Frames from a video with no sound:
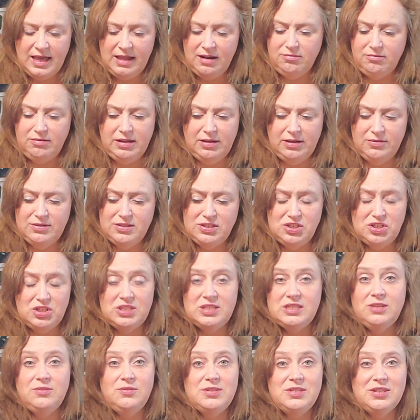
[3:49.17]
I don't know, it's
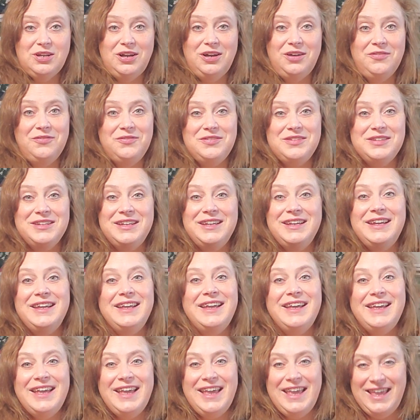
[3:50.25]
just so soft
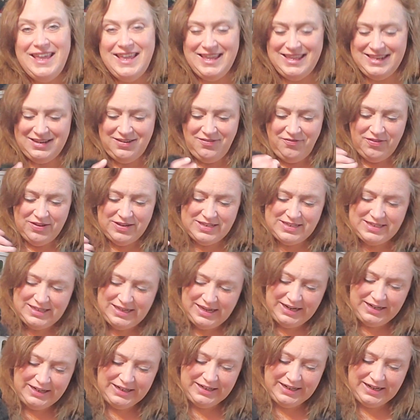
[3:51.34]
and fun to
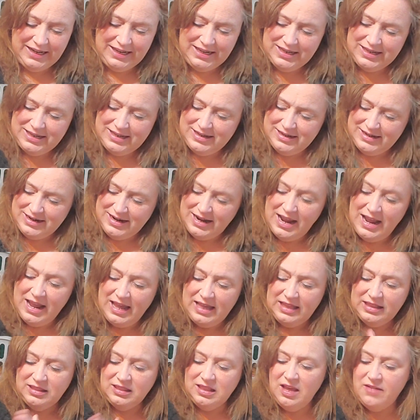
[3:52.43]
carry.
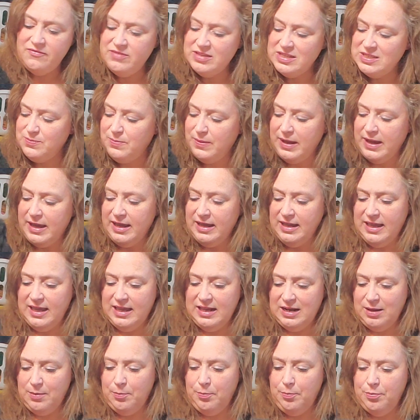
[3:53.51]
I love this bag,
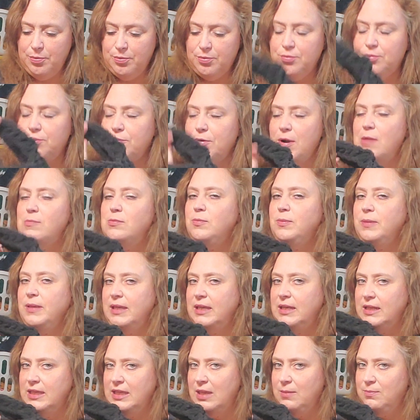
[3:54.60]
and I'm
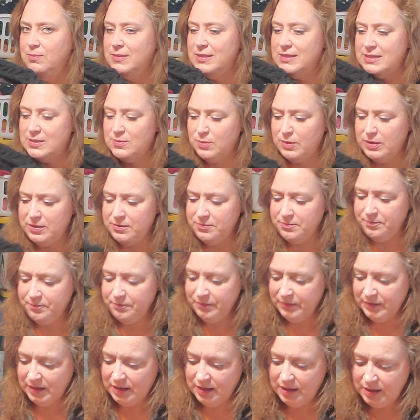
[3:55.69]
probably going to keep this one.
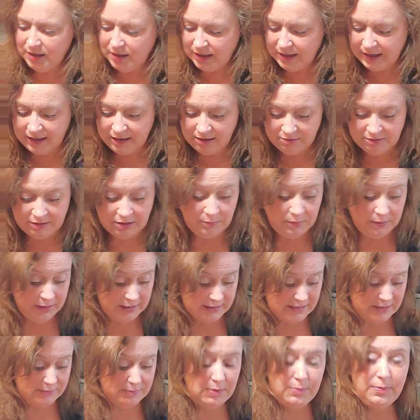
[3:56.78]
I don't know,
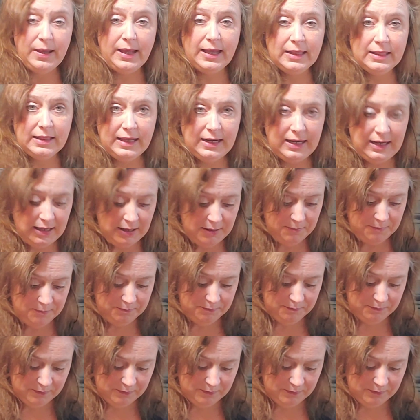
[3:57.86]
because I'm a bag lady.